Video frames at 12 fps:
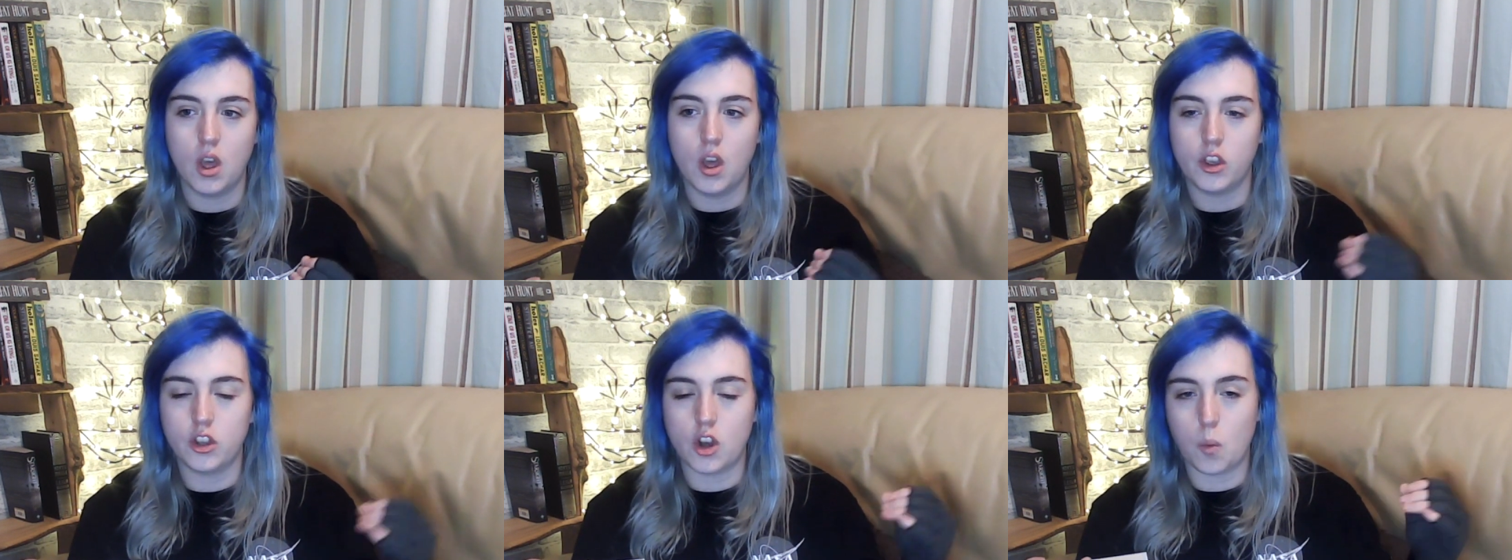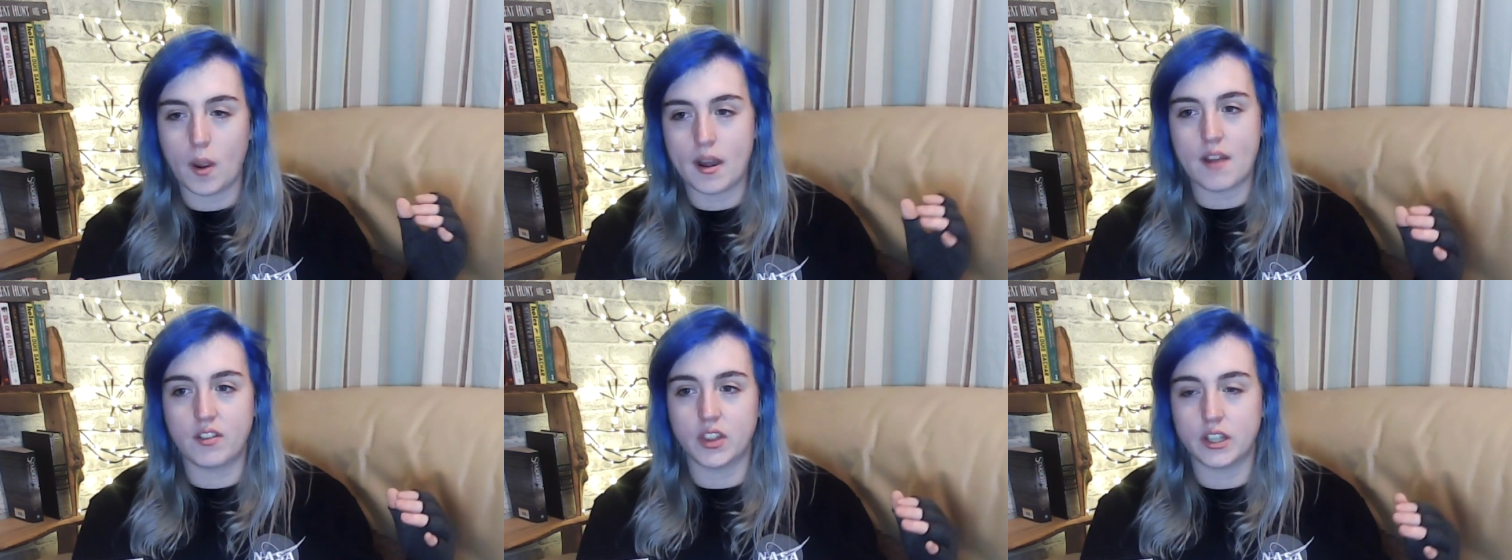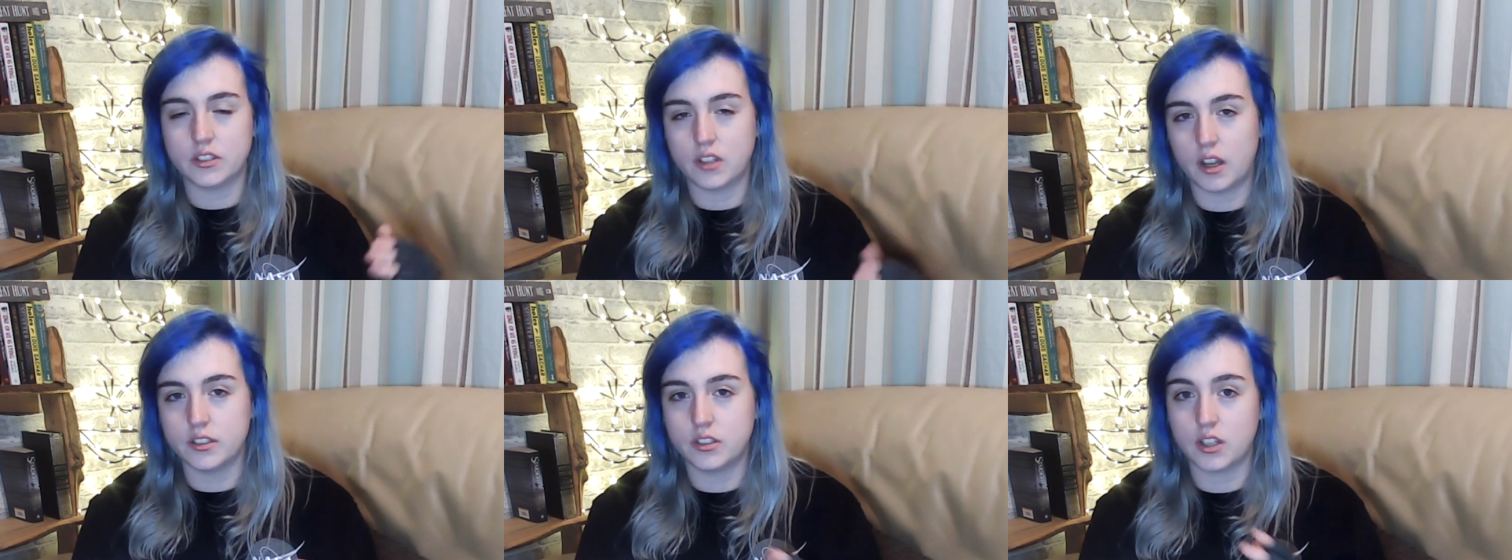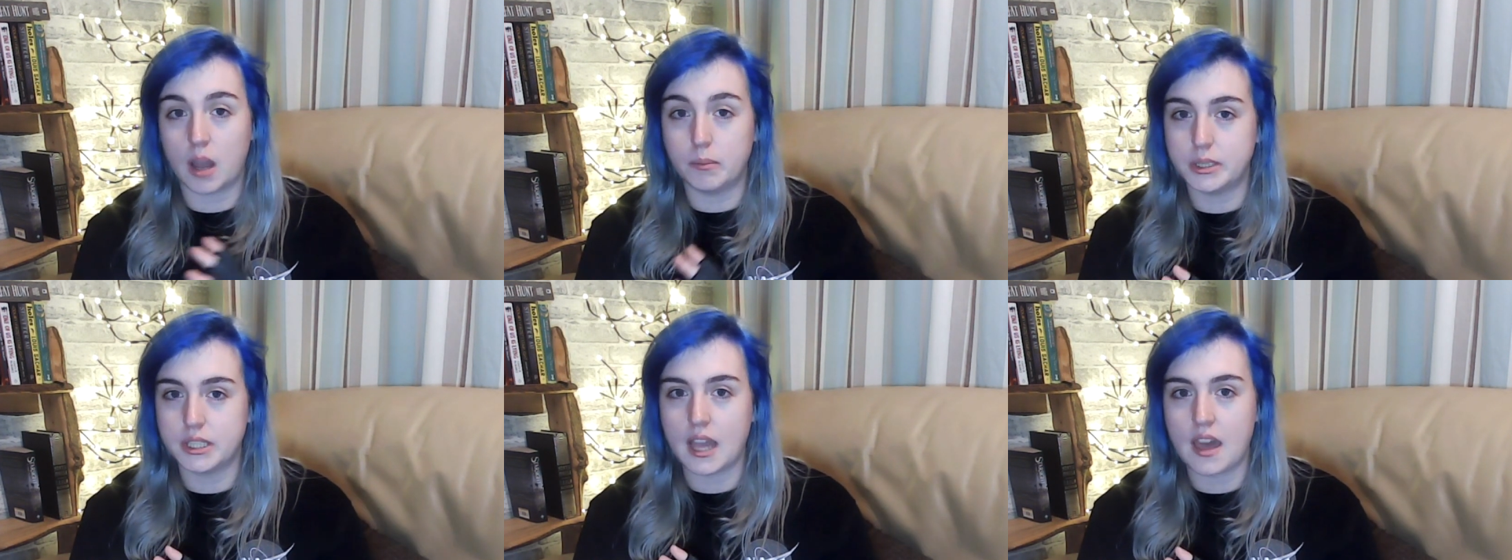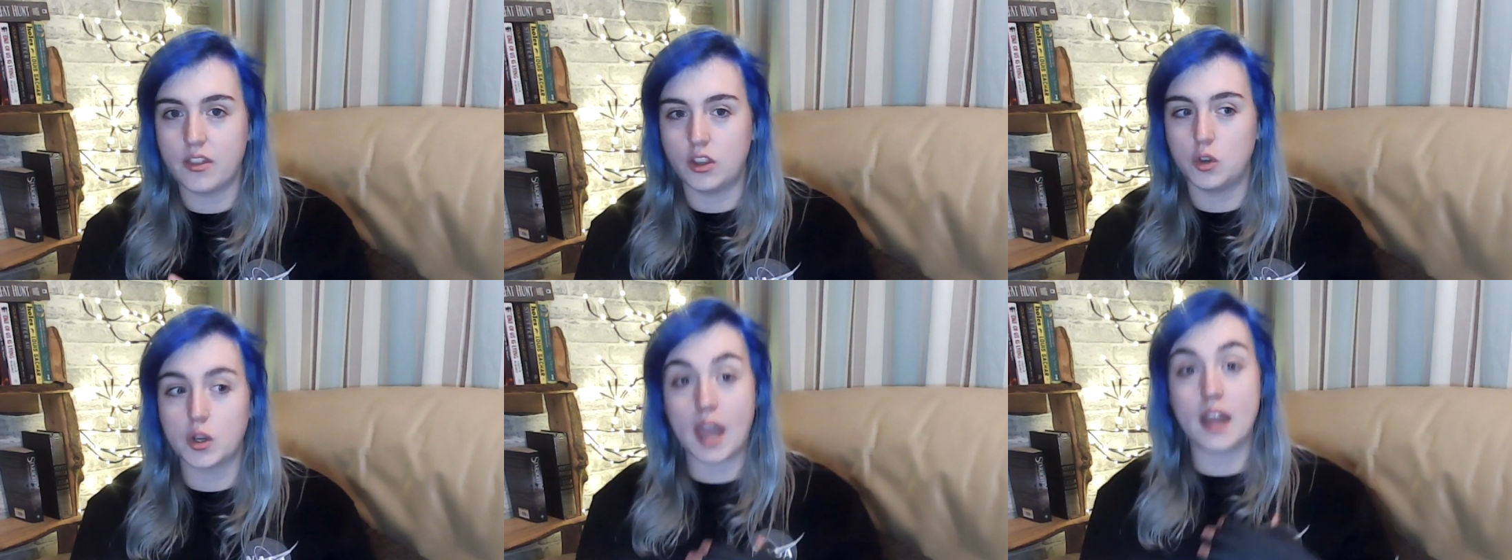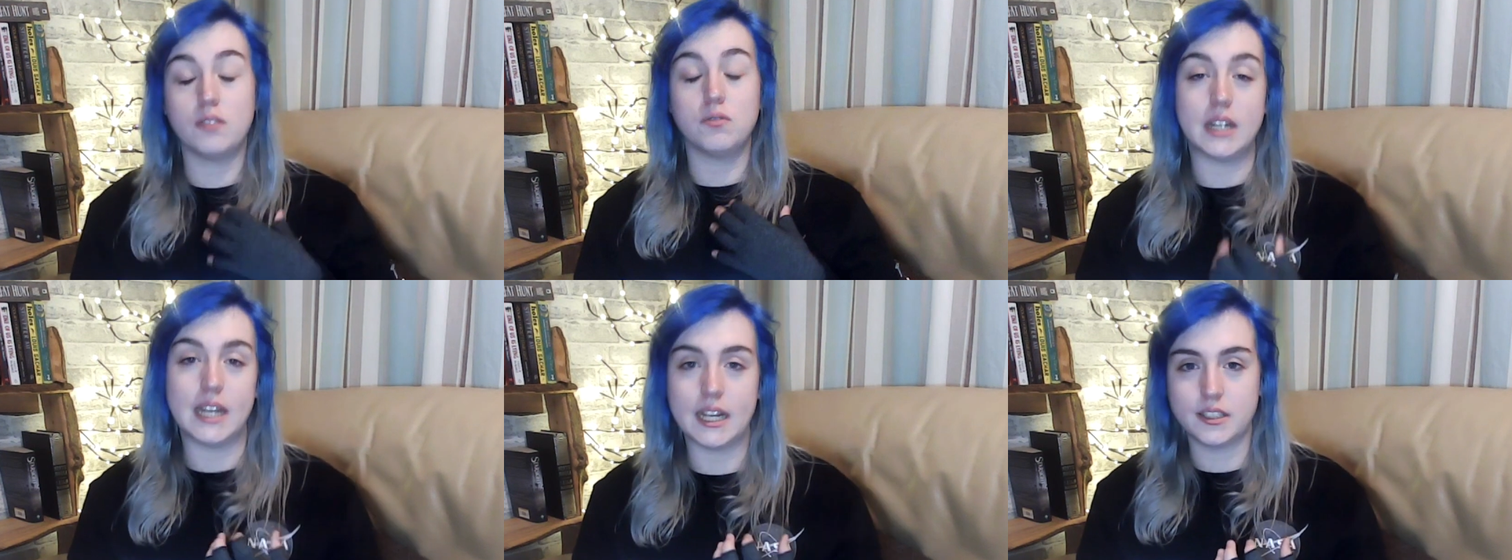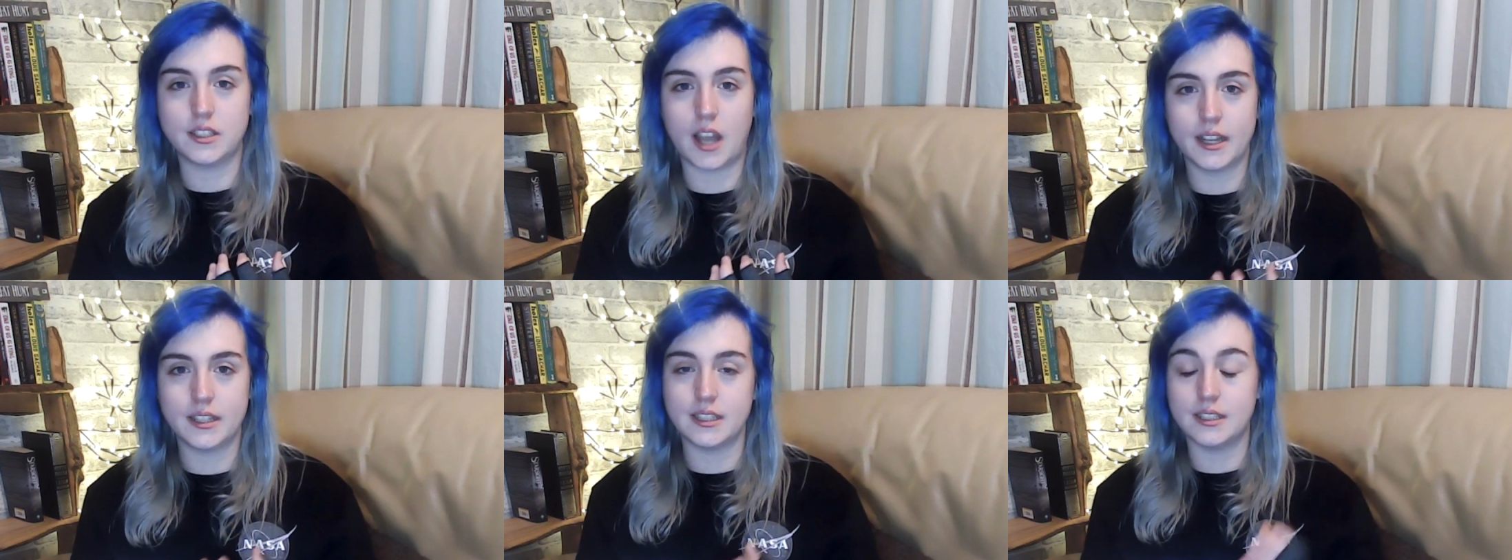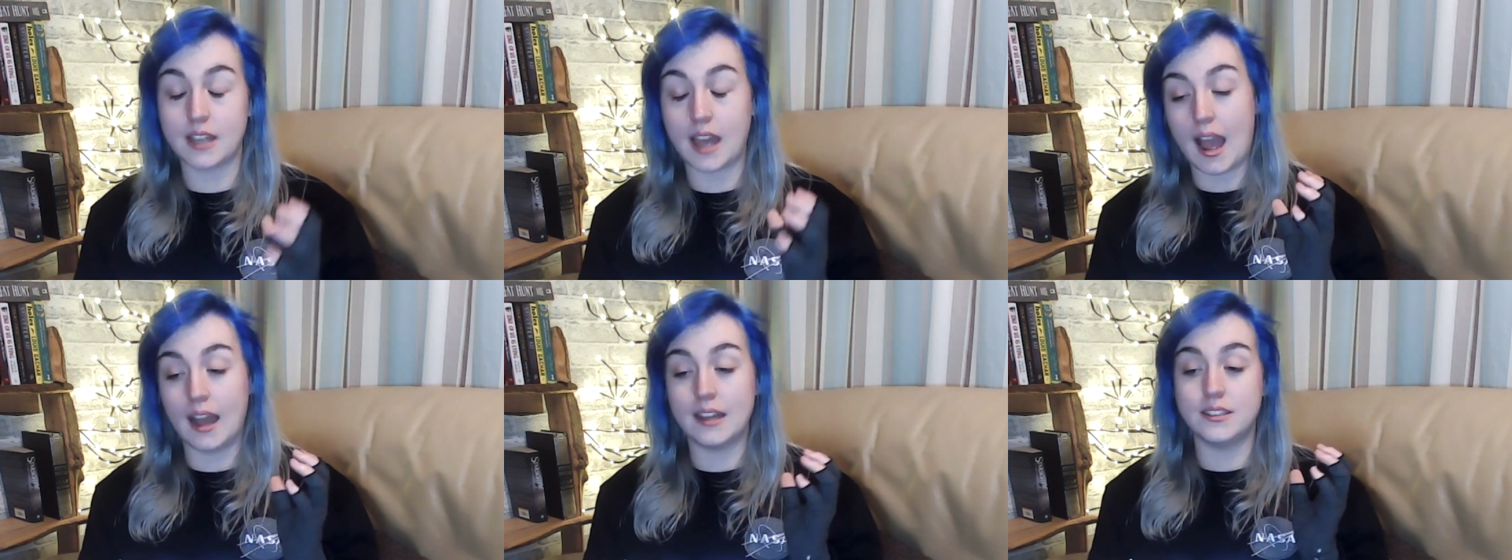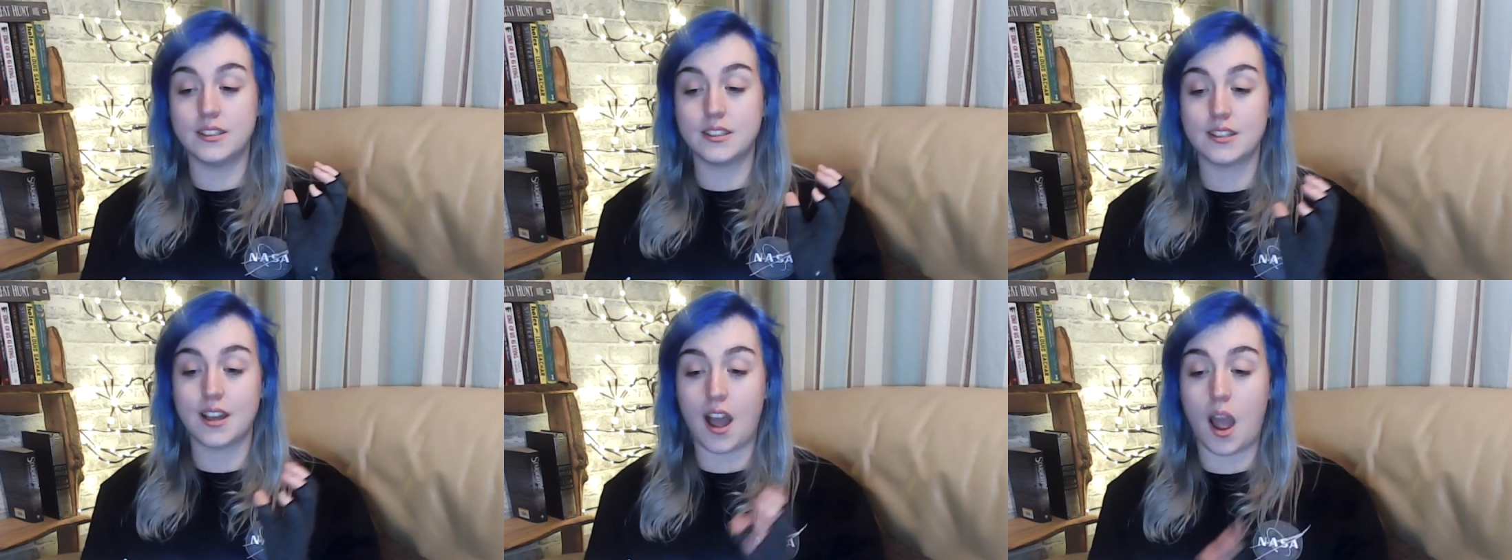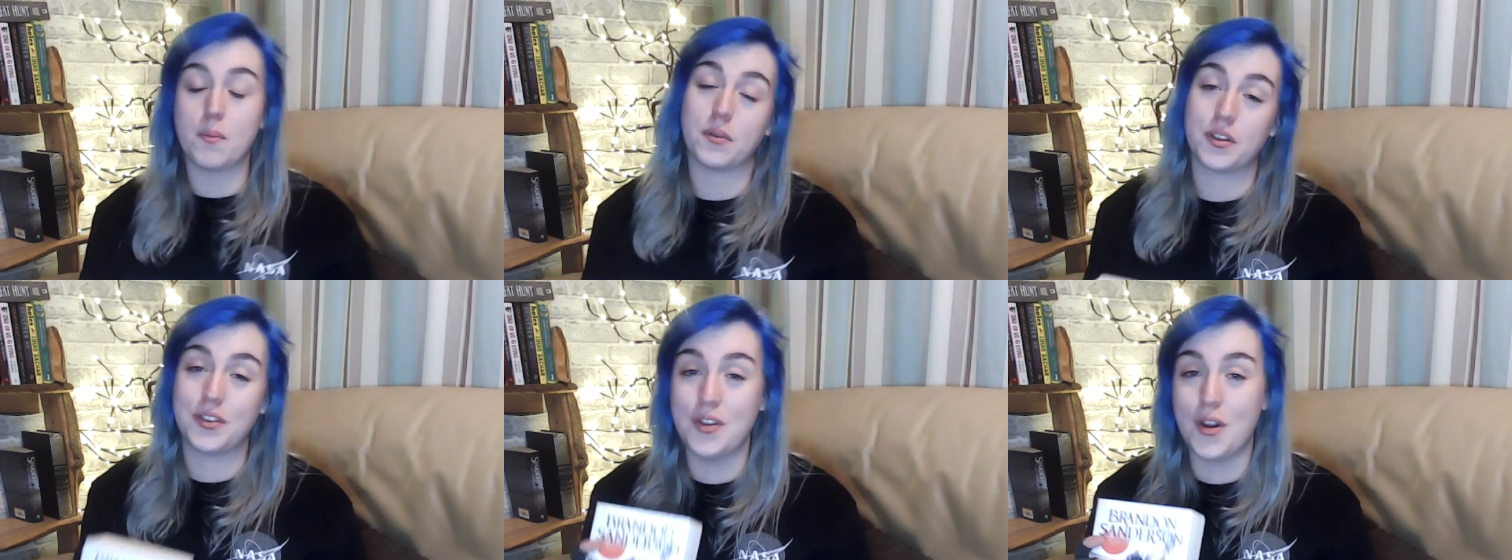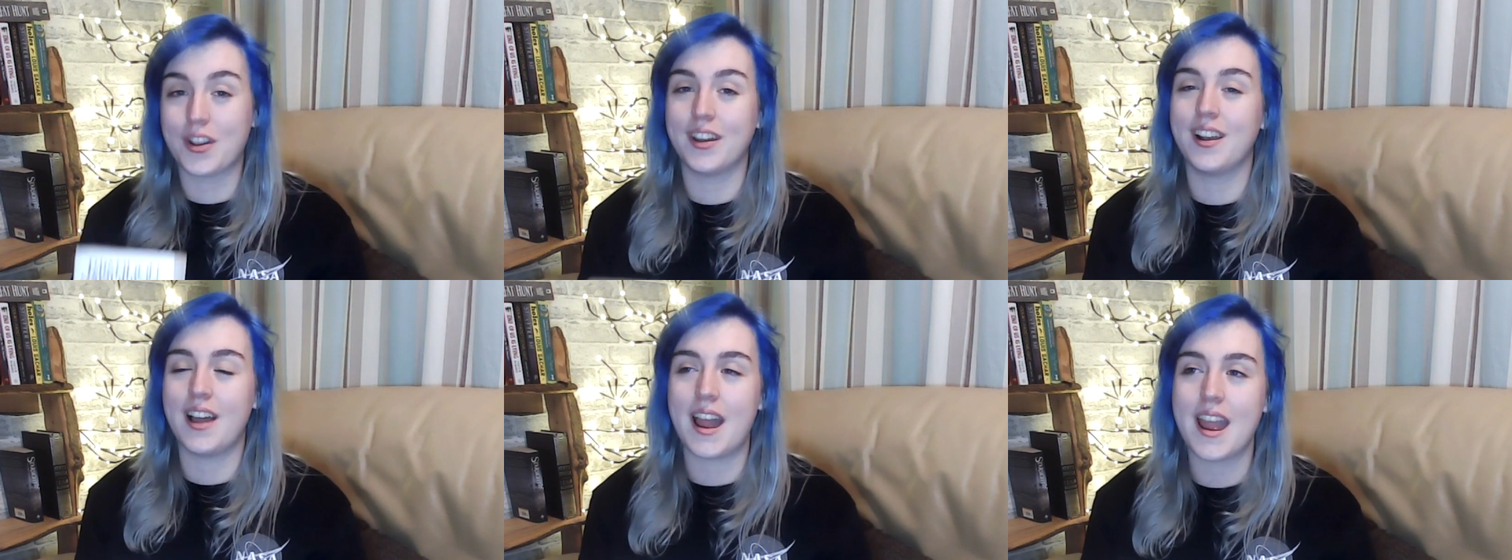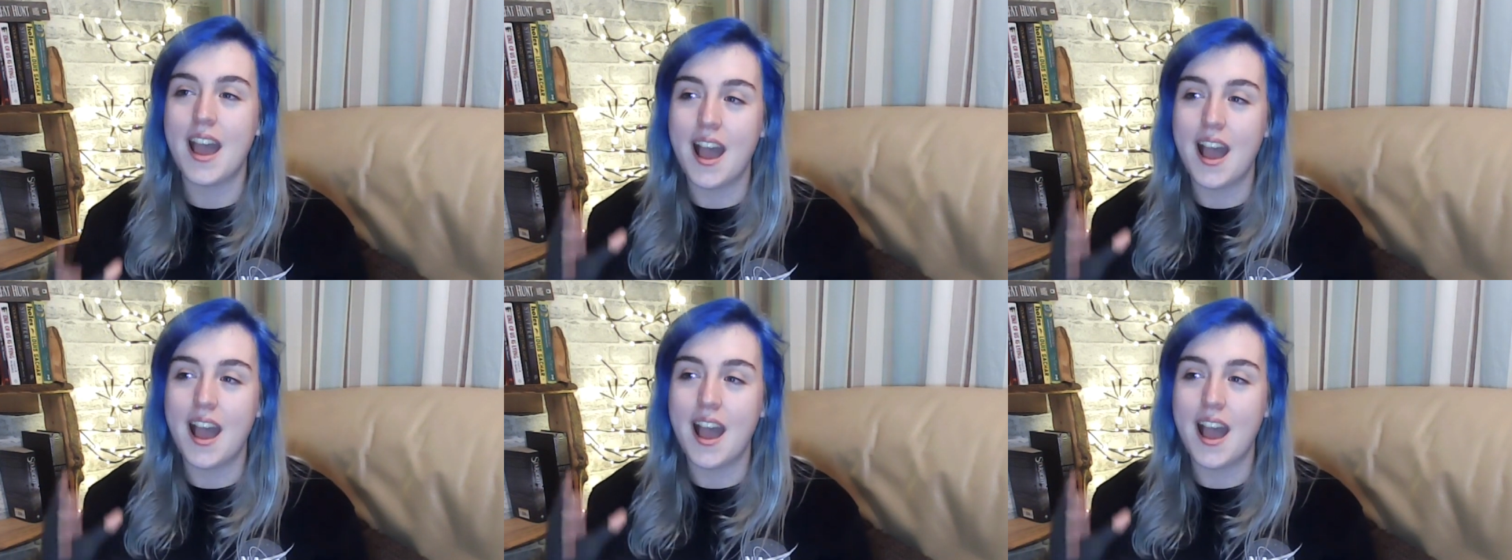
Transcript: you know, when everything starts to come together, you're getting really excited. And I'm not gonna lie,